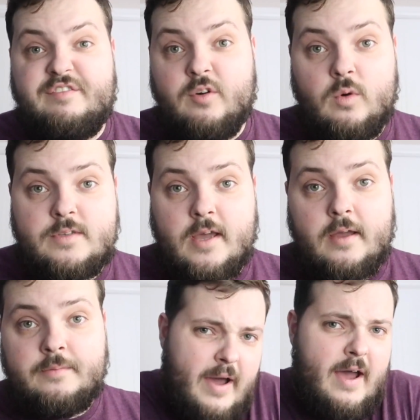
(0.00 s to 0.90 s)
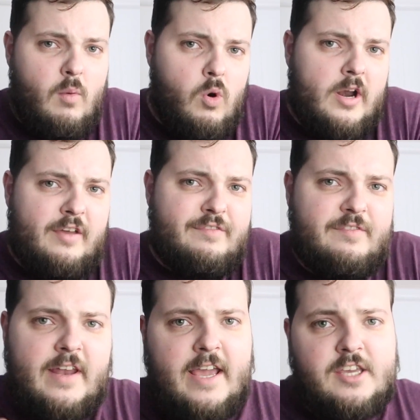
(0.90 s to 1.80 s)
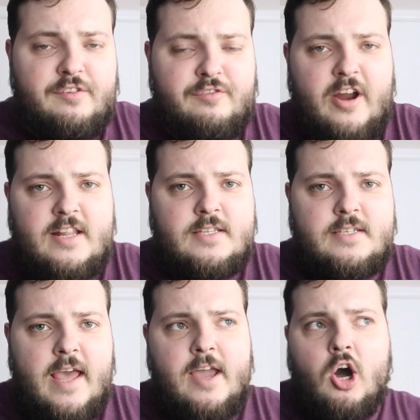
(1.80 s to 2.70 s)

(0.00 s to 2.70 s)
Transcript: Forza. But what if like your friends say,